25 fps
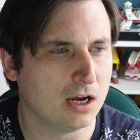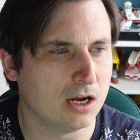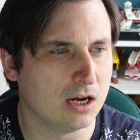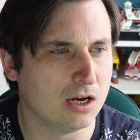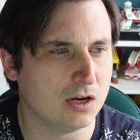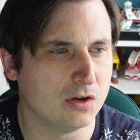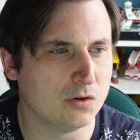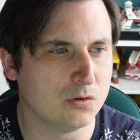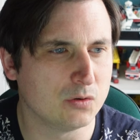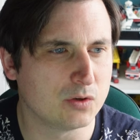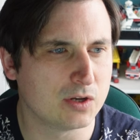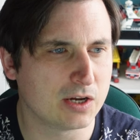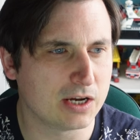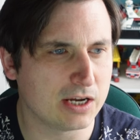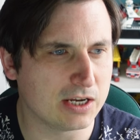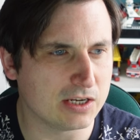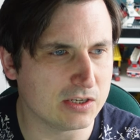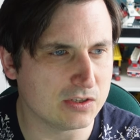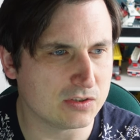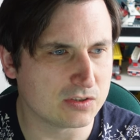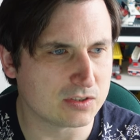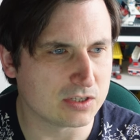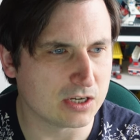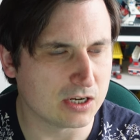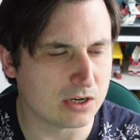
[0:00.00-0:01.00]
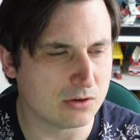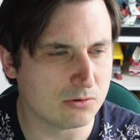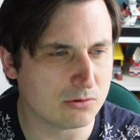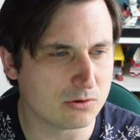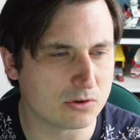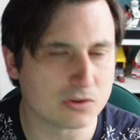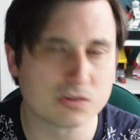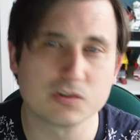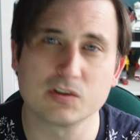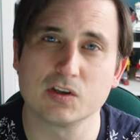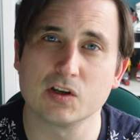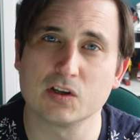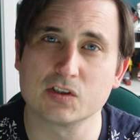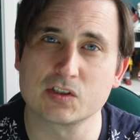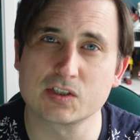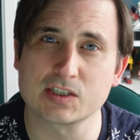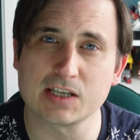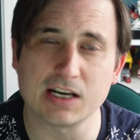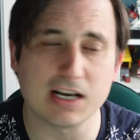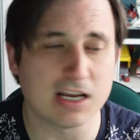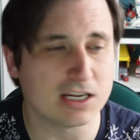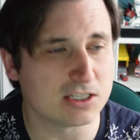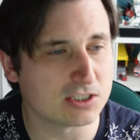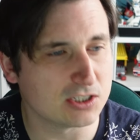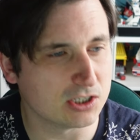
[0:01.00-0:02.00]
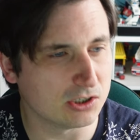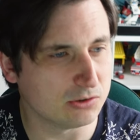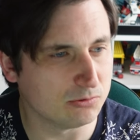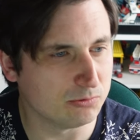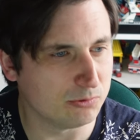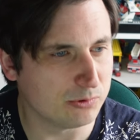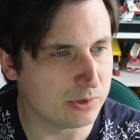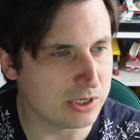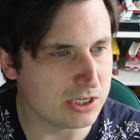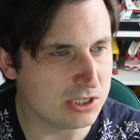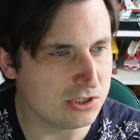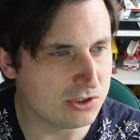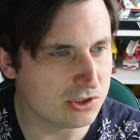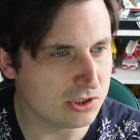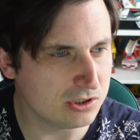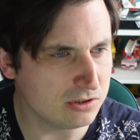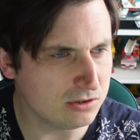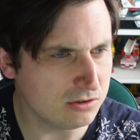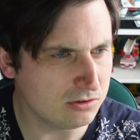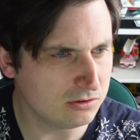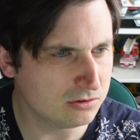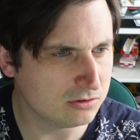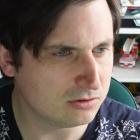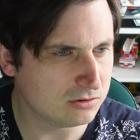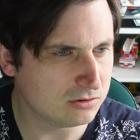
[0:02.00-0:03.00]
Okay, so we've got to select our region,